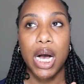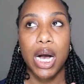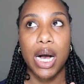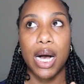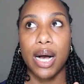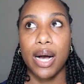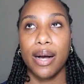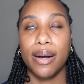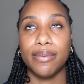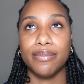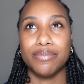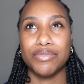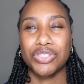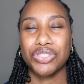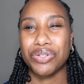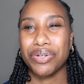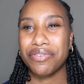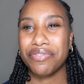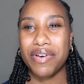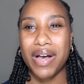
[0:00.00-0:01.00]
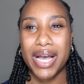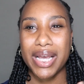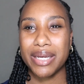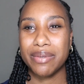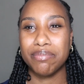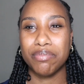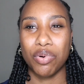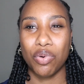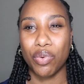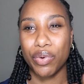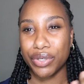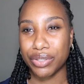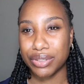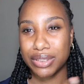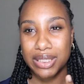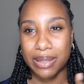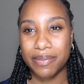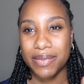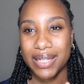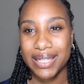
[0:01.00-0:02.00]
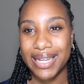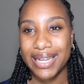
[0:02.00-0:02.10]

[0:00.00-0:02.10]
um, Certifying Board, or something